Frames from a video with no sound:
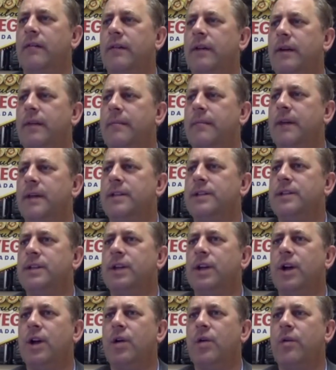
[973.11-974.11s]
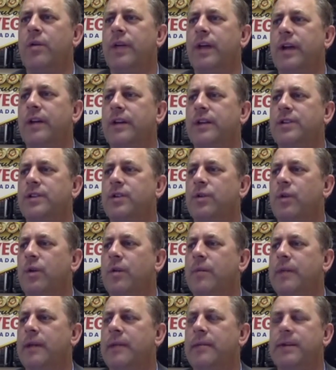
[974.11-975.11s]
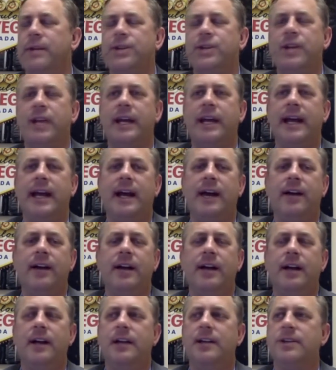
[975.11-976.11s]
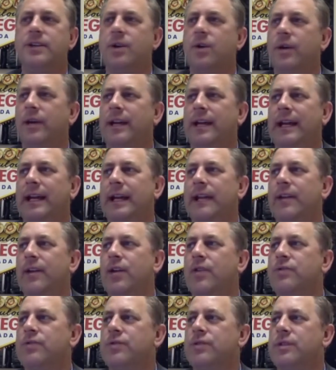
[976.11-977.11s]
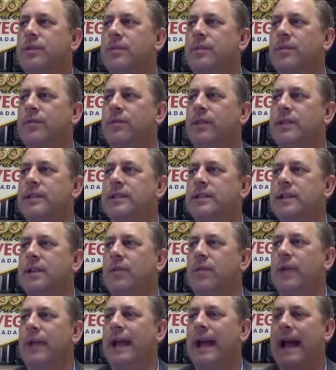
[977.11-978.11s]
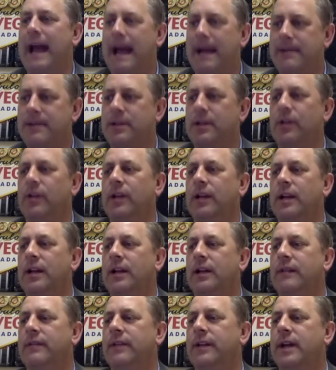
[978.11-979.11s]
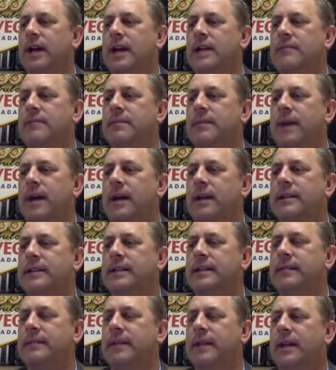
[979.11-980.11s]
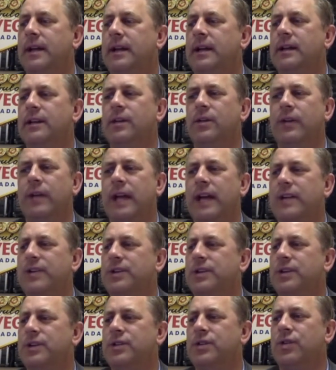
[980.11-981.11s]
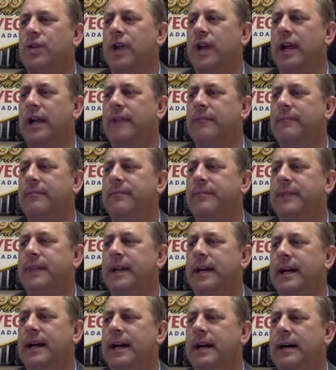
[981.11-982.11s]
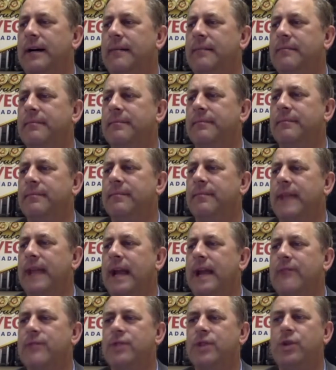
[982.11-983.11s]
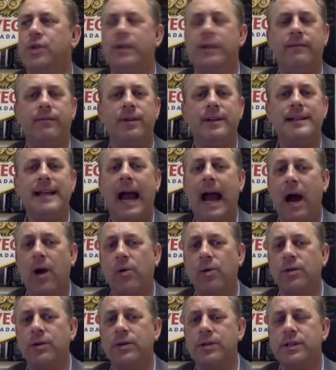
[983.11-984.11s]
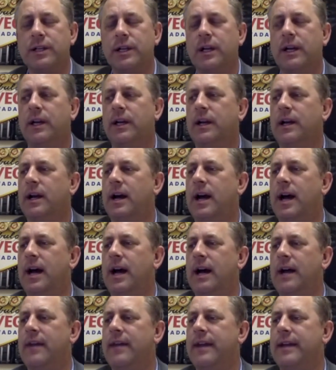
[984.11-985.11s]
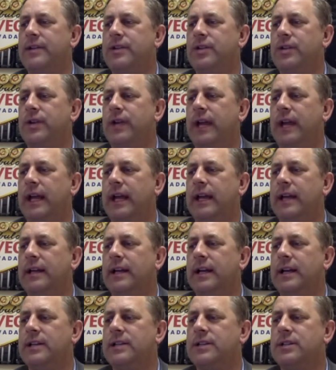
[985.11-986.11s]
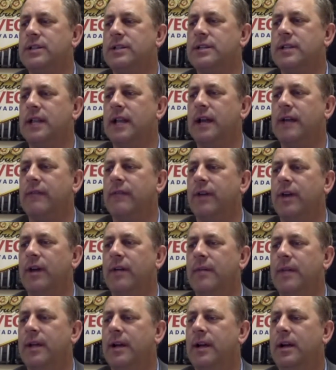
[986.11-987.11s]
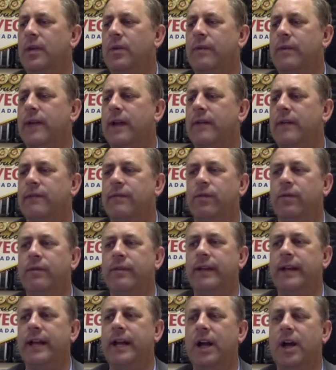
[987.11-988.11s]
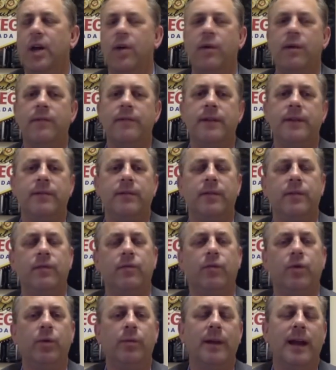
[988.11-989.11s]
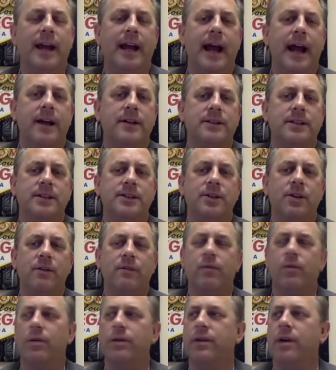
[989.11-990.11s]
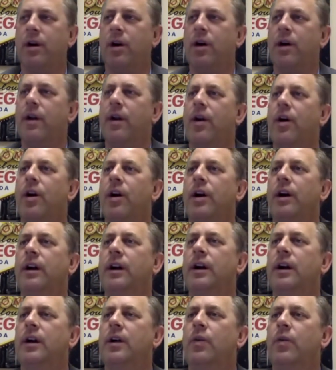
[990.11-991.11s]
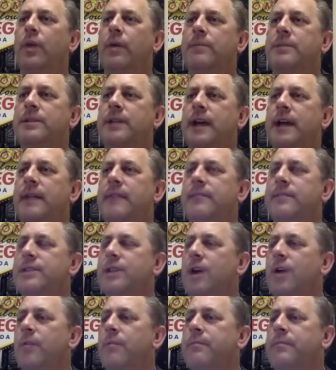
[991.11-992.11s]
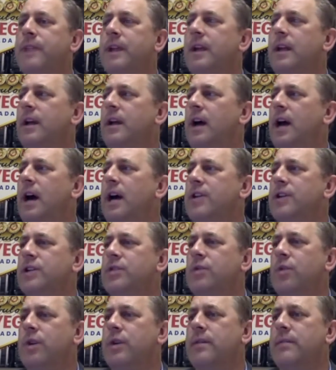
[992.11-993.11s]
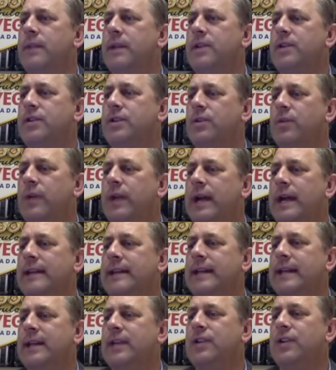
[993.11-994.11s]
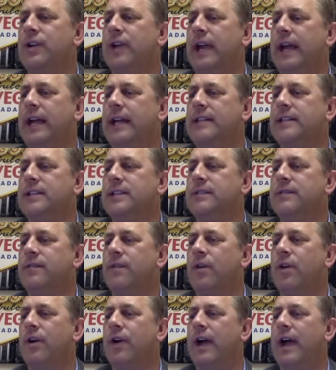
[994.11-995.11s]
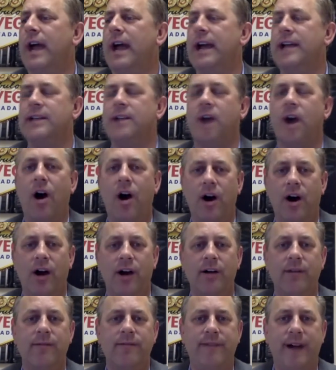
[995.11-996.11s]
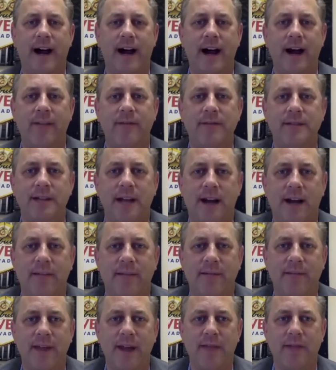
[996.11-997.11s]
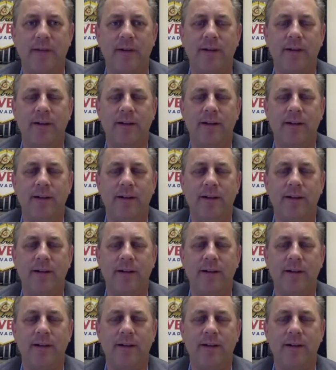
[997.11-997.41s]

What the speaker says: months ago there that you want to be able to check out. So again, those are some of the reasons that we absolutely love the Cosmopolitan. Location is great. They have 2 different towers that you can select from. We've got a full video of different room layouts and so forth on our website. So I just wanted to make sure we got that in your hands as far as our 5 top favorite